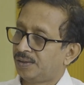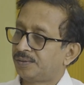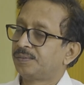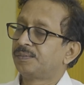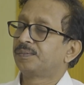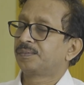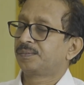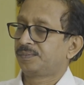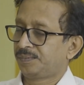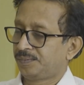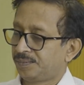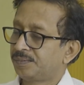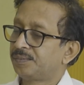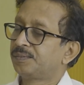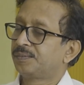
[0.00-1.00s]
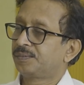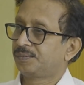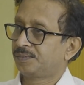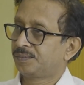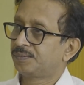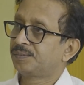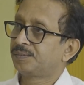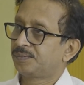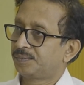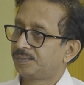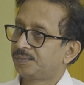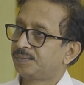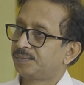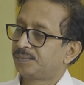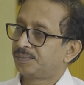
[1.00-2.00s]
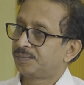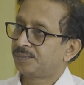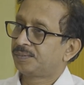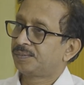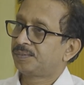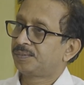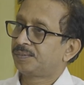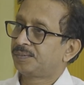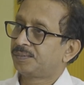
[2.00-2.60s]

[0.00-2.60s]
skilled manpower needs. And